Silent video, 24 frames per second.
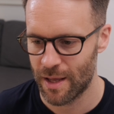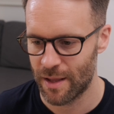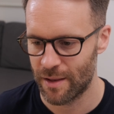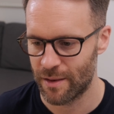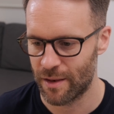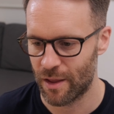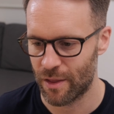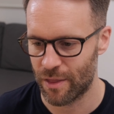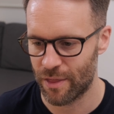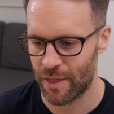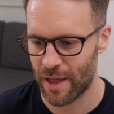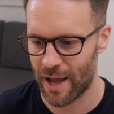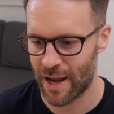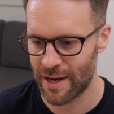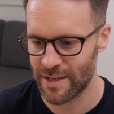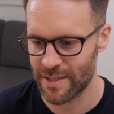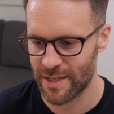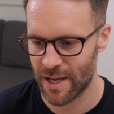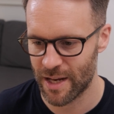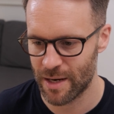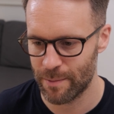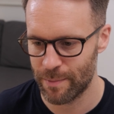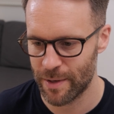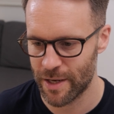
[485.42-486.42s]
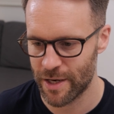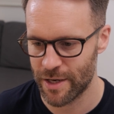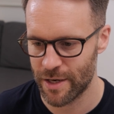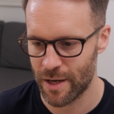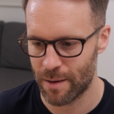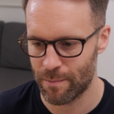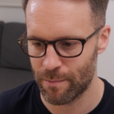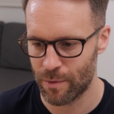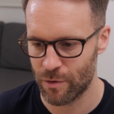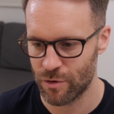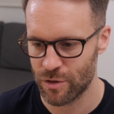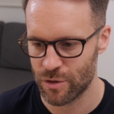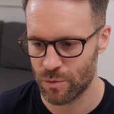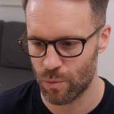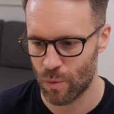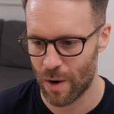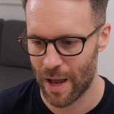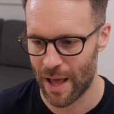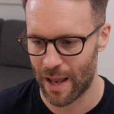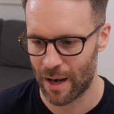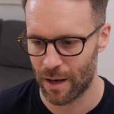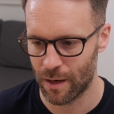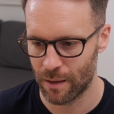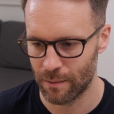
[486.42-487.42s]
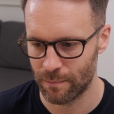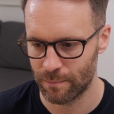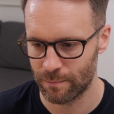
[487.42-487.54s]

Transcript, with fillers: Now that is going to be a number as well,